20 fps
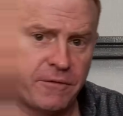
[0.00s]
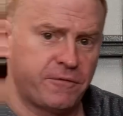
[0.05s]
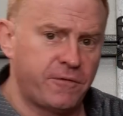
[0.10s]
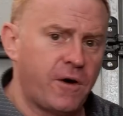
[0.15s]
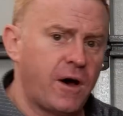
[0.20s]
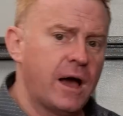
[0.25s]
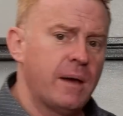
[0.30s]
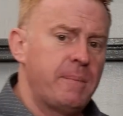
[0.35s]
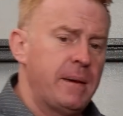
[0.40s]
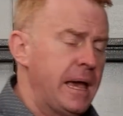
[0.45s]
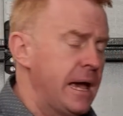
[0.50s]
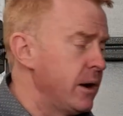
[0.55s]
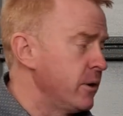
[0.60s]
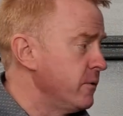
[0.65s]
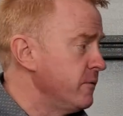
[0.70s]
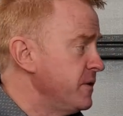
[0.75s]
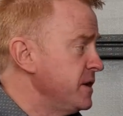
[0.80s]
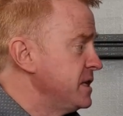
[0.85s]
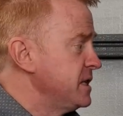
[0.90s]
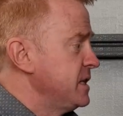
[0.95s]
firepower
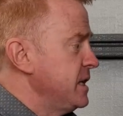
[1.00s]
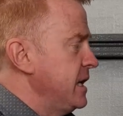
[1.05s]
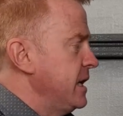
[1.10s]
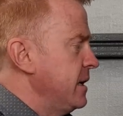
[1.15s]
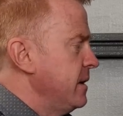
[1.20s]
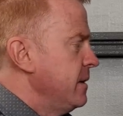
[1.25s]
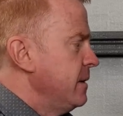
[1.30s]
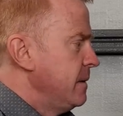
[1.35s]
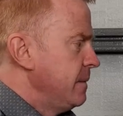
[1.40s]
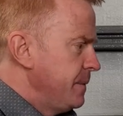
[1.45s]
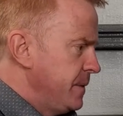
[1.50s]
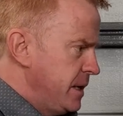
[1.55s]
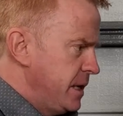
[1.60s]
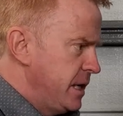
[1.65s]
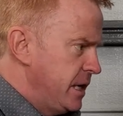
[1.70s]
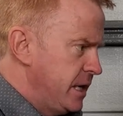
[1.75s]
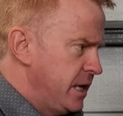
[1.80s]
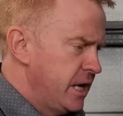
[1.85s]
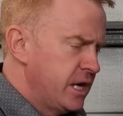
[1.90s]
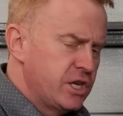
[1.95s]
of this thing,
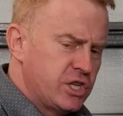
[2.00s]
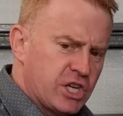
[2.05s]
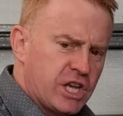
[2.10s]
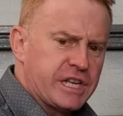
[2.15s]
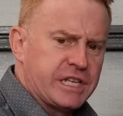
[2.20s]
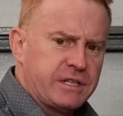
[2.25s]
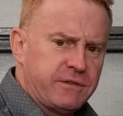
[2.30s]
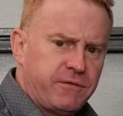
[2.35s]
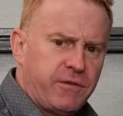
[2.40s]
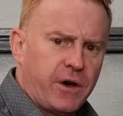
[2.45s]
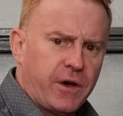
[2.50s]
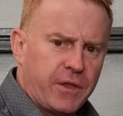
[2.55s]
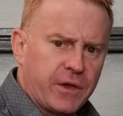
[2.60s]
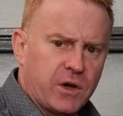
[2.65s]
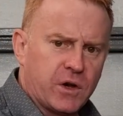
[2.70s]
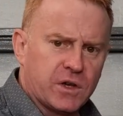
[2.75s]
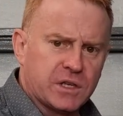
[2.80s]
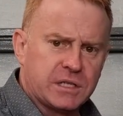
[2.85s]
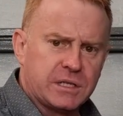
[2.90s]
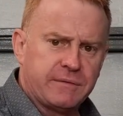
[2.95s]
you can justify the
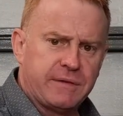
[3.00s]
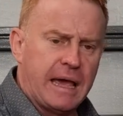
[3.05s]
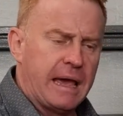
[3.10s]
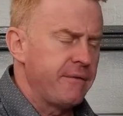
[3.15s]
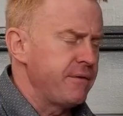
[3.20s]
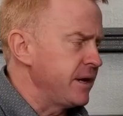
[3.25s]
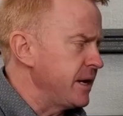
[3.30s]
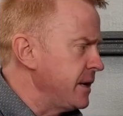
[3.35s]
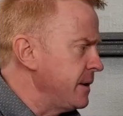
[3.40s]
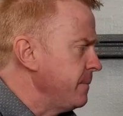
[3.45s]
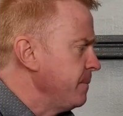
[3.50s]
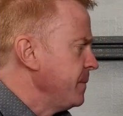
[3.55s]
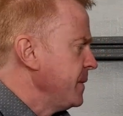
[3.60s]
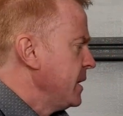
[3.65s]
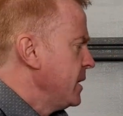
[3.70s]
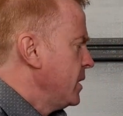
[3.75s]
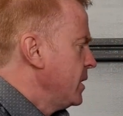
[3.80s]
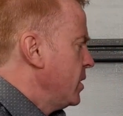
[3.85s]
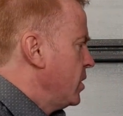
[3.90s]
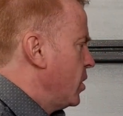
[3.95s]
cost of having it.
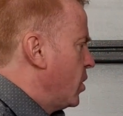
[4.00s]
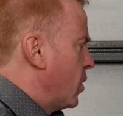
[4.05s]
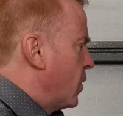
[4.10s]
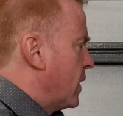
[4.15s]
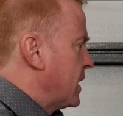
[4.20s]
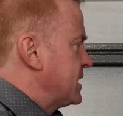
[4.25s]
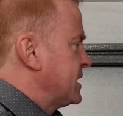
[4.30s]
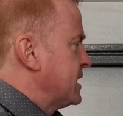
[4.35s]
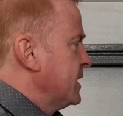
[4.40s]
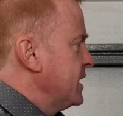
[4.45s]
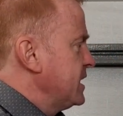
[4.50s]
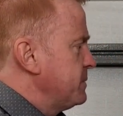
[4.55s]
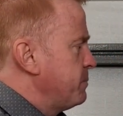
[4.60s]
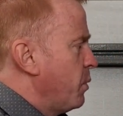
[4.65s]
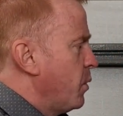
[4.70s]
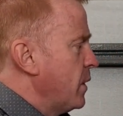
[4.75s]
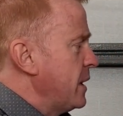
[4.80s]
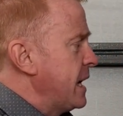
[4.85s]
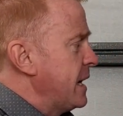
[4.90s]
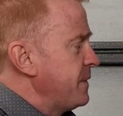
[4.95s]
All right, so let's
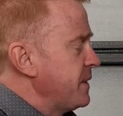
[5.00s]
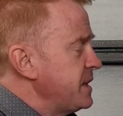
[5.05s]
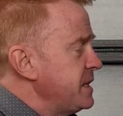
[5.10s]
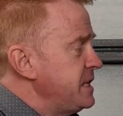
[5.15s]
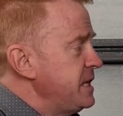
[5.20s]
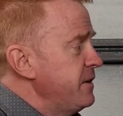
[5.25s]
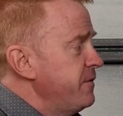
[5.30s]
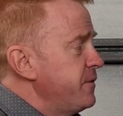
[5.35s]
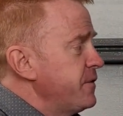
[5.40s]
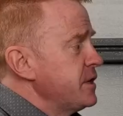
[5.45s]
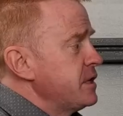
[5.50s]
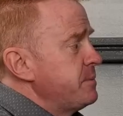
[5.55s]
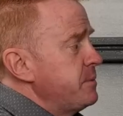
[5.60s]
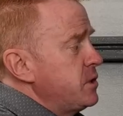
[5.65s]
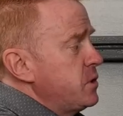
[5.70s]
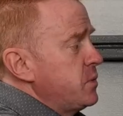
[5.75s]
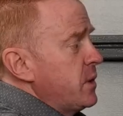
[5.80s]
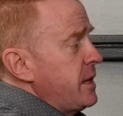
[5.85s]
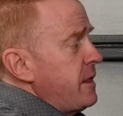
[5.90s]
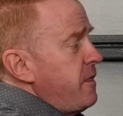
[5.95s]
point out the difference
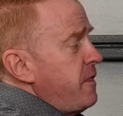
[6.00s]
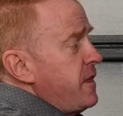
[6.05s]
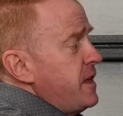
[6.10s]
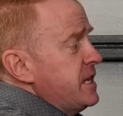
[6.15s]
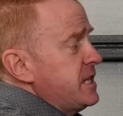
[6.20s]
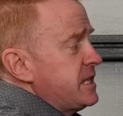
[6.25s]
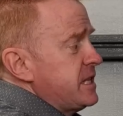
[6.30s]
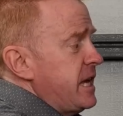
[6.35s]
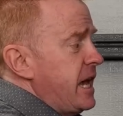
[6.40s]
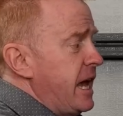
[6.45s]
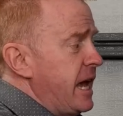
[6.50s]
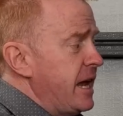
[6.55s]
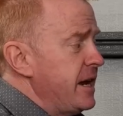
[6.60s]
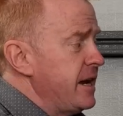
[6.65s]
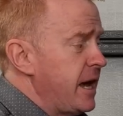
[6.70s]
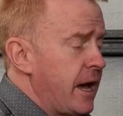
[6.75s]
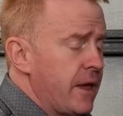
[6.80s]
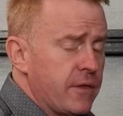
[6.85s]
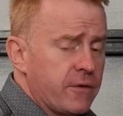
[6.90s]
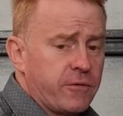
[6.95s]
between this and
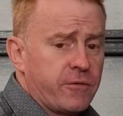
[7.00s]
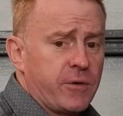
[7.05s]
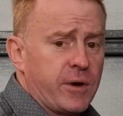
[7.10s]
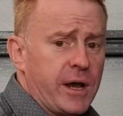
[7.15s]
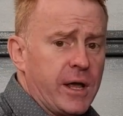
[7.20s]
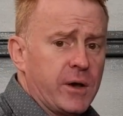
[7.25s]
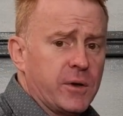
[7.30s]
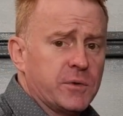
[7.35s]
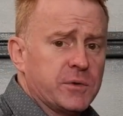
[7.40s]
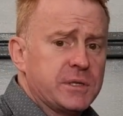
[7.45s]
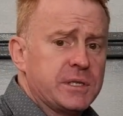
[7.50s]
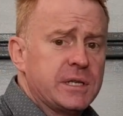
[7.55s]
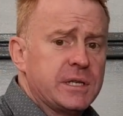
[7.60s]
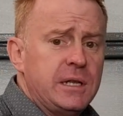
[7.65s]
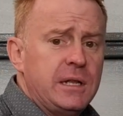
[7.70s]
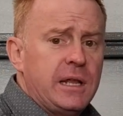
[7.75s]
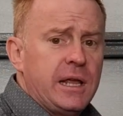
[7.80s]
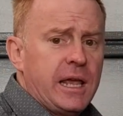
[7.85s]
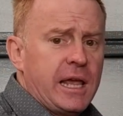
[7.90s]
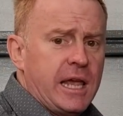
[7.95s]
other Fresnels.
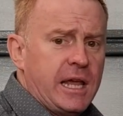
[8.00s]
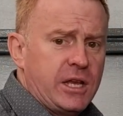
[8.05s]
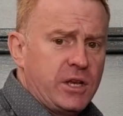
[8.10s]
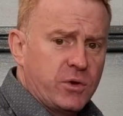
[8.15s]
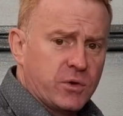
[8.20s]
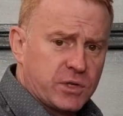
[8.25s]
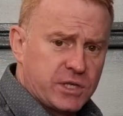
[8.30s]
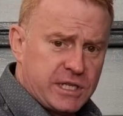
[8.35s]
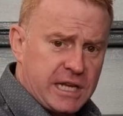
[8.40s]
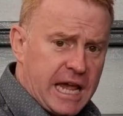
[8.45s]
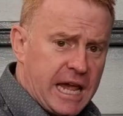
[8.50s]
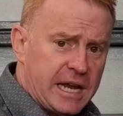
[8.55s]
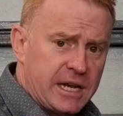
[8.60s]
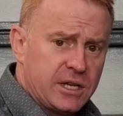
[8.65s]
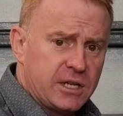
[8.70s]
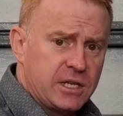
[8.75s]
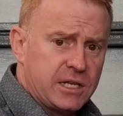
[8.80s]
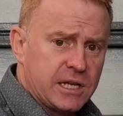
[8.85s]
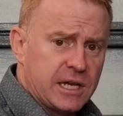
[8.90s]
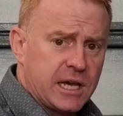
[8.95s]
In your
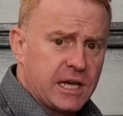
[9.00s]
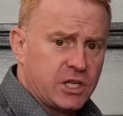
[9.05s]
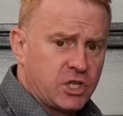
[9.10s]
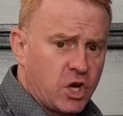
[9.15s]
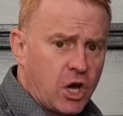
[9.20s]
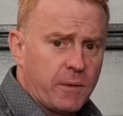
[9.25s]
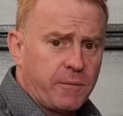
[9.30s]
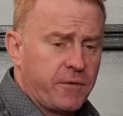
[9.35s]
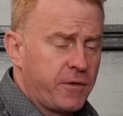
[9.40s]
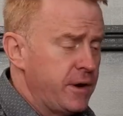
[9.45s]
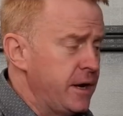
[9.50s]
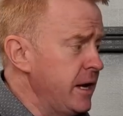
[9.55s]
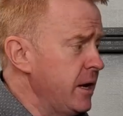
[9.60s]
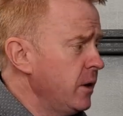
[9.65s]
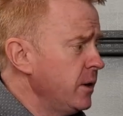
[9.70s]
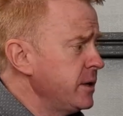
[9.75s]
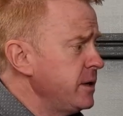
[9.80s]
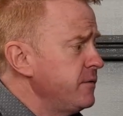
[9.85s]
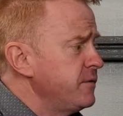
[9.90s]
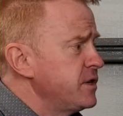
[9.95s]
standard type
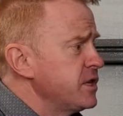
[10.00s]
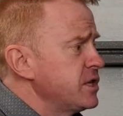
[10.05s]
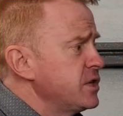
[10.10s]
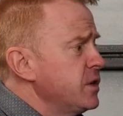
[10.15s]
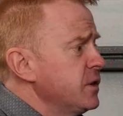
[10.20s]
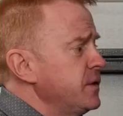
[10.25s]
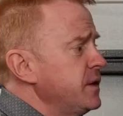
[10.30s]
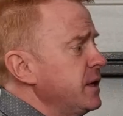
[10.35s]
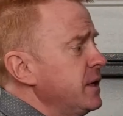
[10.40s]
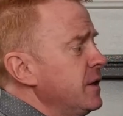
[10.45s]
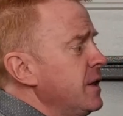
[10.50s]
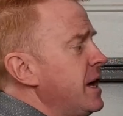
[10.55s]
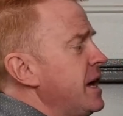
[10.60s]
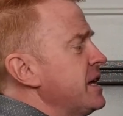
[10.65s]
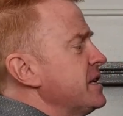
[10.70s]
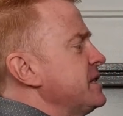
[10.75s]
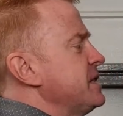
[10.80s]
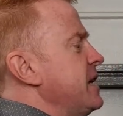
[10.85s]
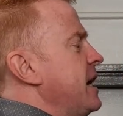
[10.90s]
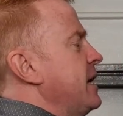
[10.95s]
Fresnel, you've just got the
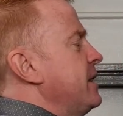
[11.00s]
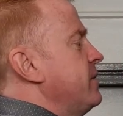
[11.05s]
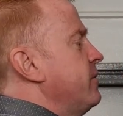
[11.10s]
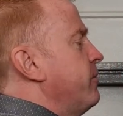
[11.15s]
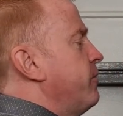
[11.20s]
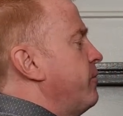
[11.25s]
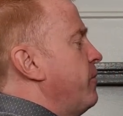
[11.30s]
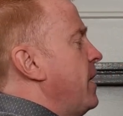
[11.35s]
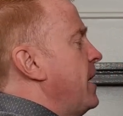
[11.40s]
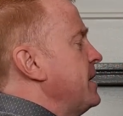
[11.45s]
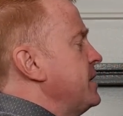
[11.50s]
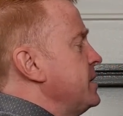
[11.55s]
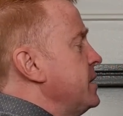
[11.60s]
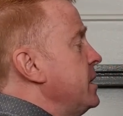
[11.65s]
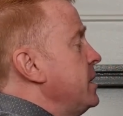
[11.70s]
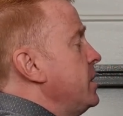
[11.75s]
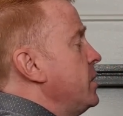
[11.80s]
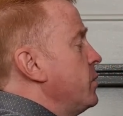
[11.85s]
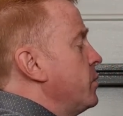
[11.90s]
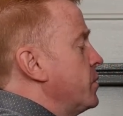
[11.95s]
glass at the front,
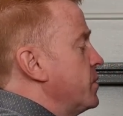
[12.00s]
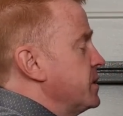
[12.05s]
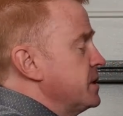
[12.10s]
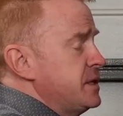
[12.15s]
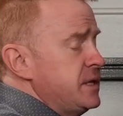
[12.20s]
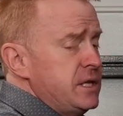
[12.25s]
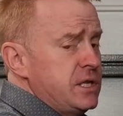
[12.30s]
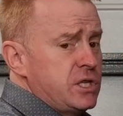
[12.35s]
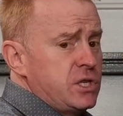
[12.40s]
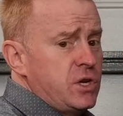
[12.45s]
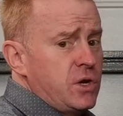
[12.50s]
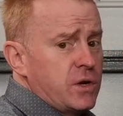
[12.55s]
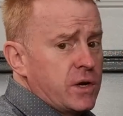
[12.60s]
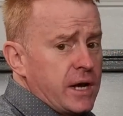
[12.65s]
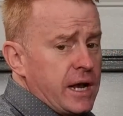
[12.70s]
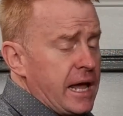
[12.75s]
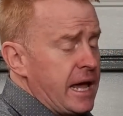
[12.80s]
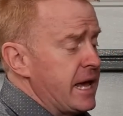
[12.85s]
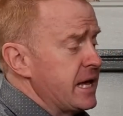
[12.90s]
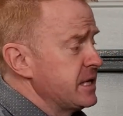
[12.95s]
whereas this
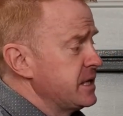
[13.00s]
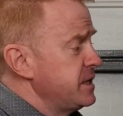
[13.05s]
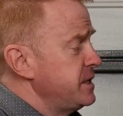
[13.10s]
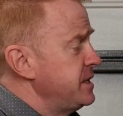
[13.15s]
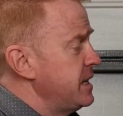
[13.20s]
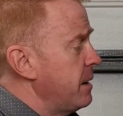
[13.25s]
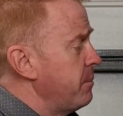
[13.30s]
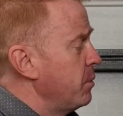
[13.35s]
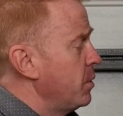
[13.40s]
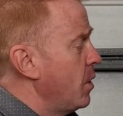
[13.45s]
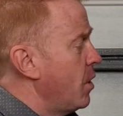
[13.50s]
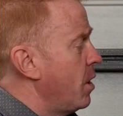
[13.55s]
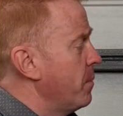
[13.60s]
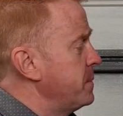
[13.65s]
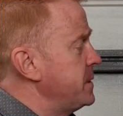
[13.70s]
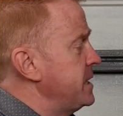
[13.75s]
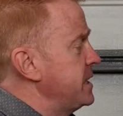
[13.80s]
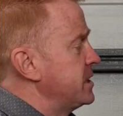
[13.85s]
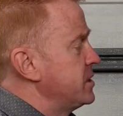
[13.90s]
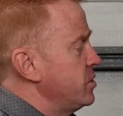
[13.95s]
unit has double
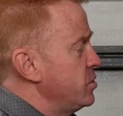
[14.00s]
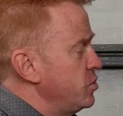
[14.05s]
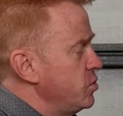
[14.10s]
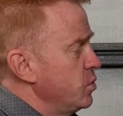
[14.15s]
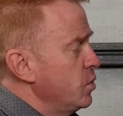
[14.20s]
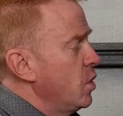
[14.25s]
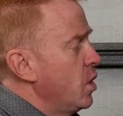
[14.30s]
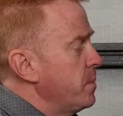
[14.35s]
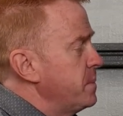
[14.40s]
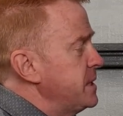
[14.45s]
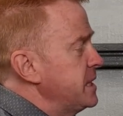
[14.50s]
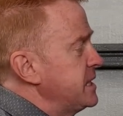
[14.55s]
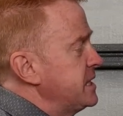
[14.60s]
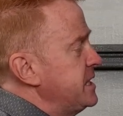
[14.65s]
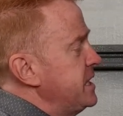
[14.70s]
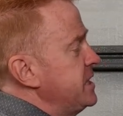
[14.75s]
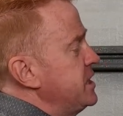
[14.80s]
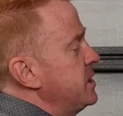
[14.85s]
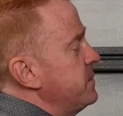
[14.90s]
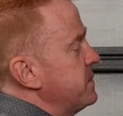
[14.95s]
optics, a dual optic
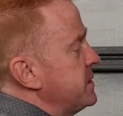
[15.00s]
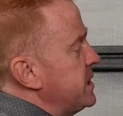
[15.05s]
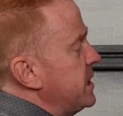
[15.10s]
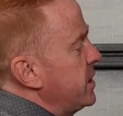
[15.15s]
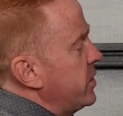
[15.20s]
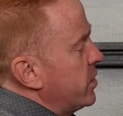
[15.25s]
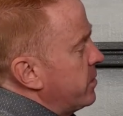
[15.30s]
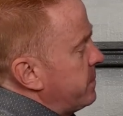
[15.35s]
system. So you've got a